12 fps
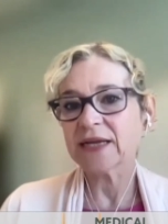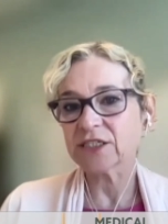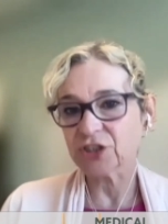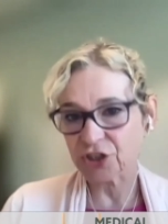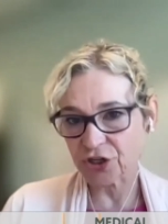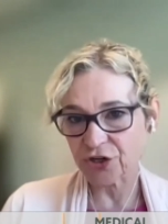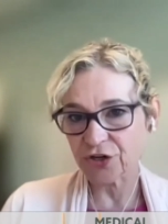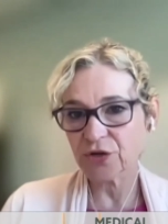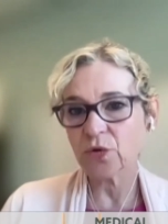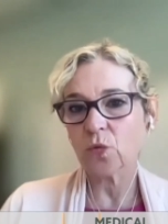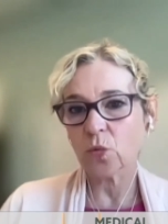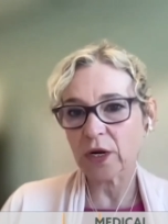and in
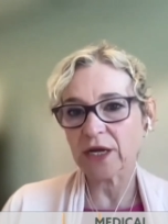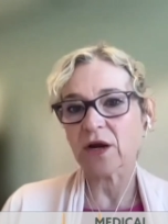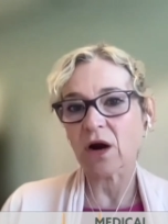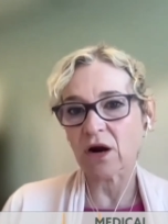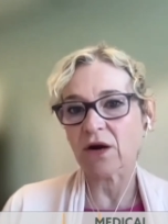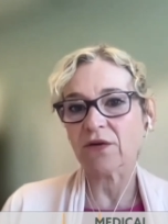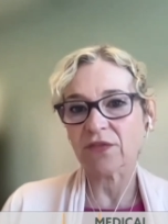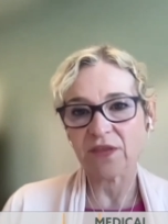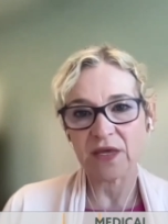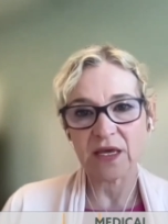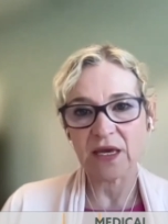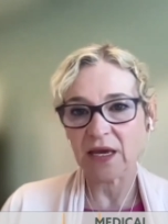turn, what are
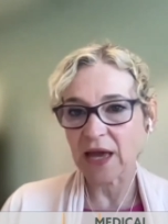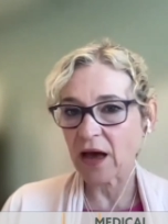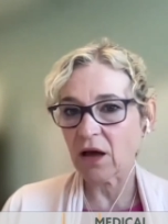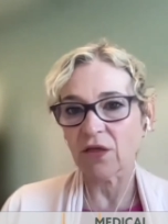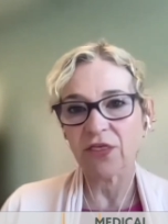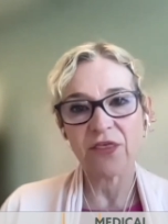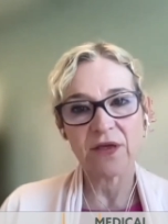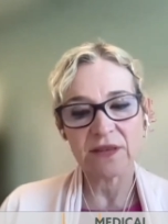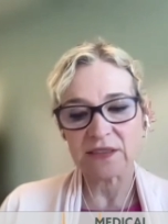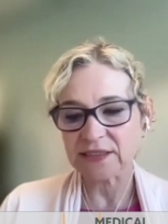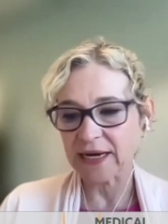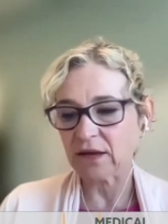the health
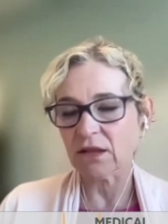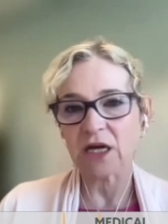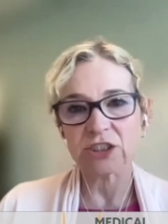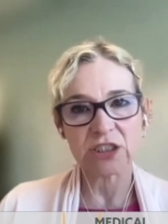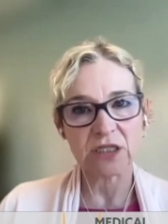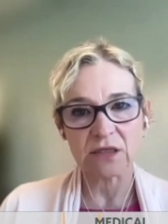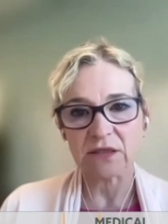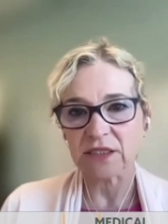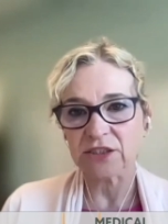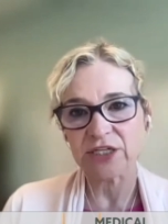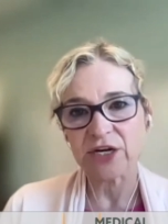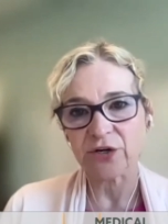psychological,
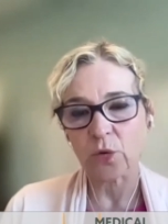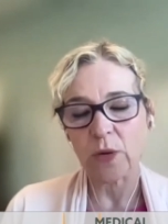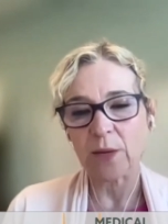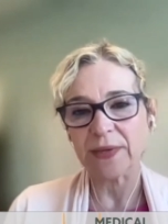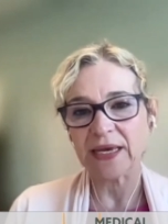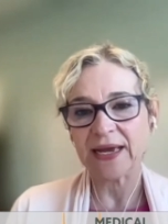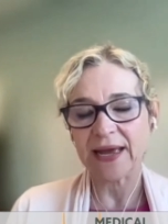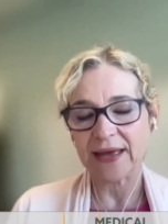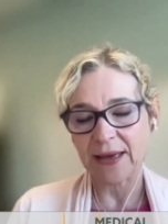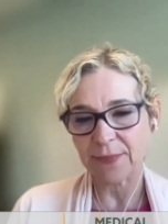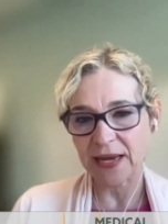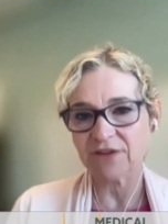the general well being
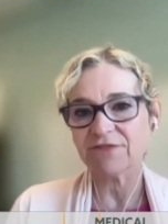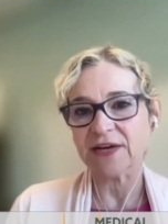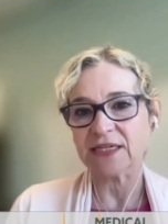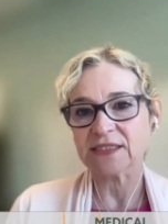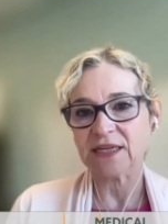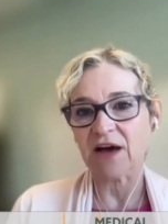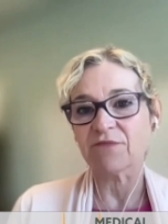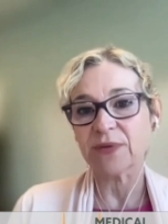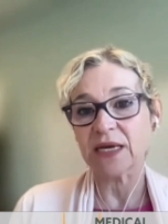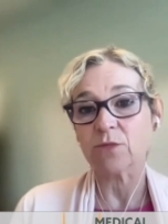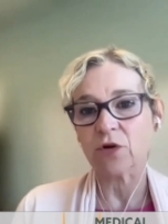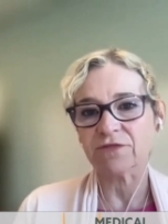benefits of
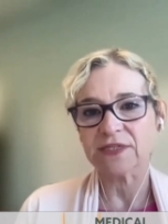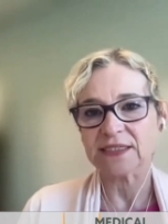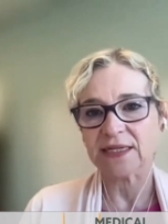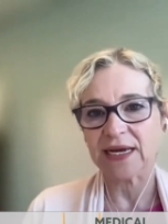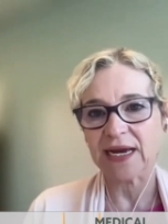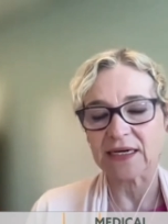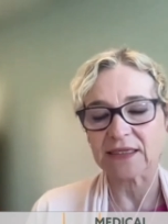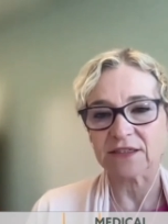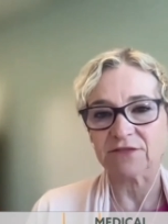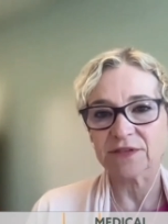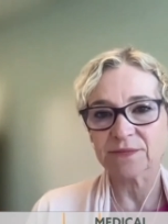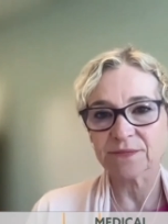being more physically
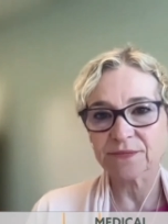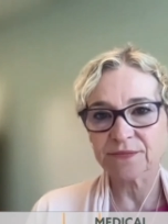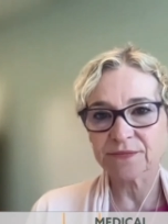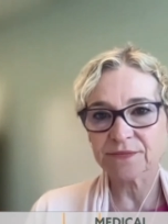active.